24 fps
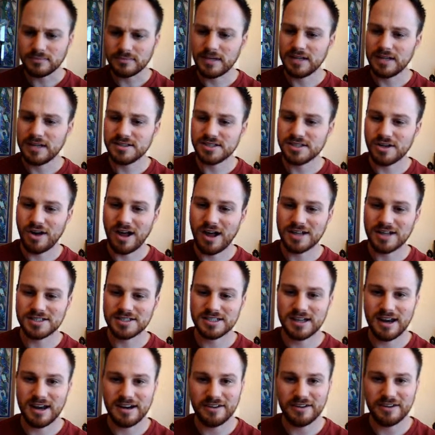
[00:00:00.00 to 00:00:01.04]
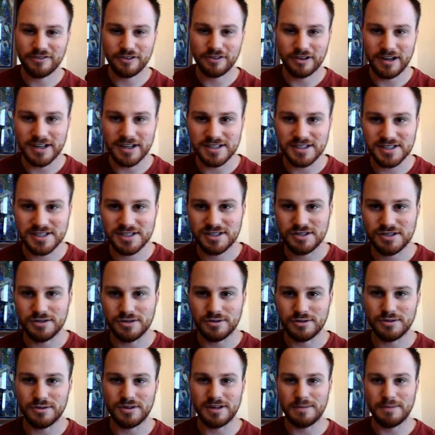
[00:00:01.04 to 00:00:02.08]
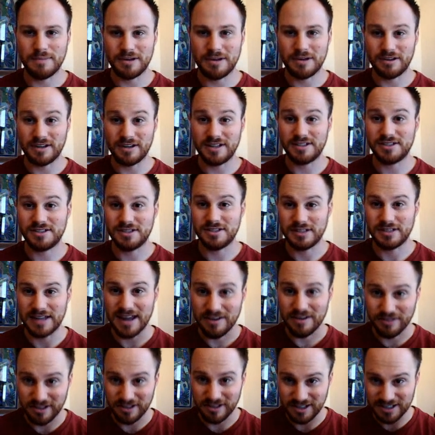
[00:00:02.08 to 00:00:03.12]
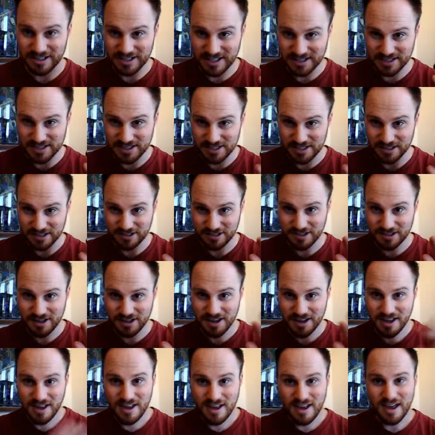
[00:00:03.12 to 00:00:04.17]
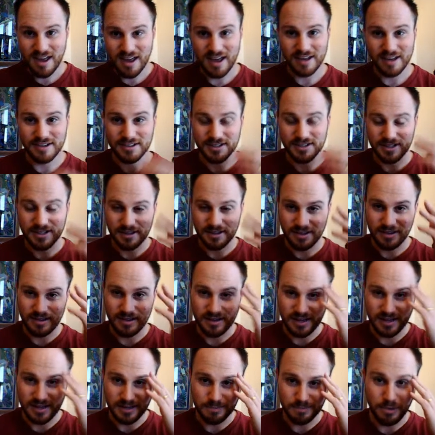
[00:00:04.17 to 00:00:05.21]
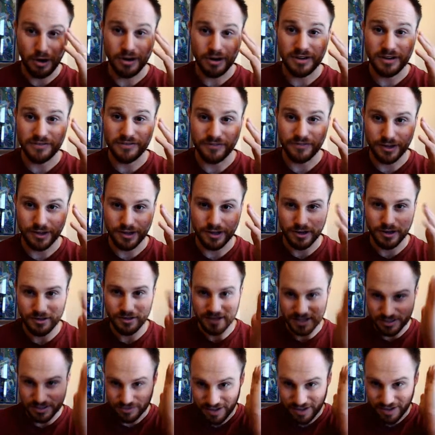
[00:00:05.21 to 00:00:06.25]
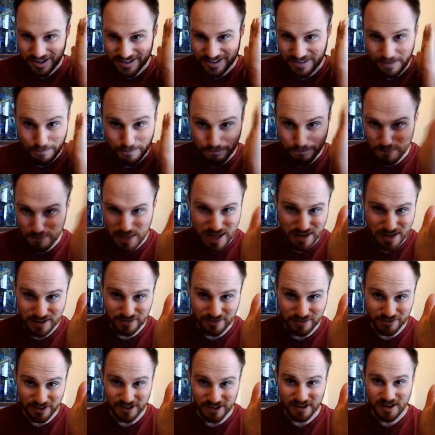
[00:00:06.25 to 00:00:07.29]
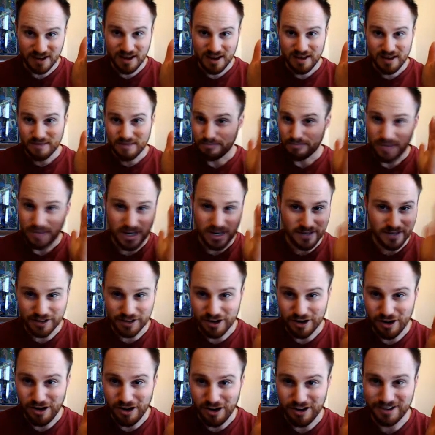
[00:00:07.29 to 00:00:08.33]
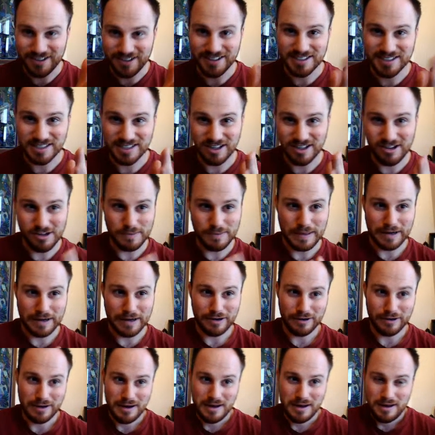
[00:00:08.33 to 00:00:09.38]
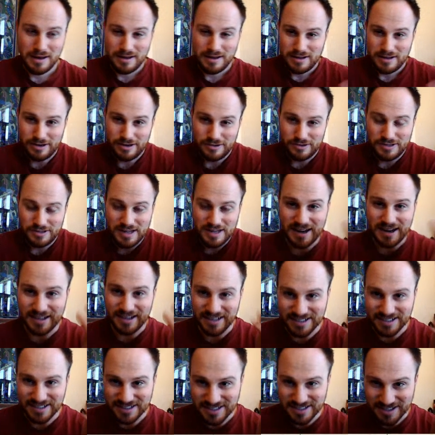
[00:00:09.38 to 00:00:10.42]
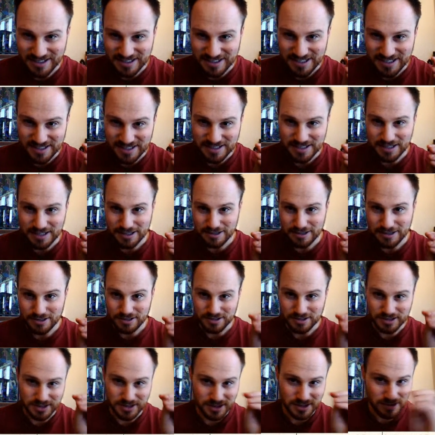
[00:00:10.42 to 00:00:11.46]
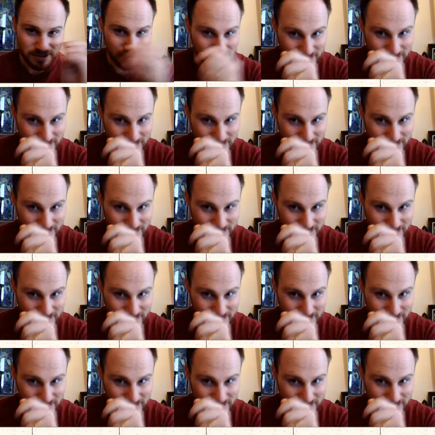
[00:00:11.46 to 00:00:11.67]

And so Hasta kind of relates to the ability to get really detailed. And the part of Virgo that's right in the meat of it all. It's all about, getting into the details,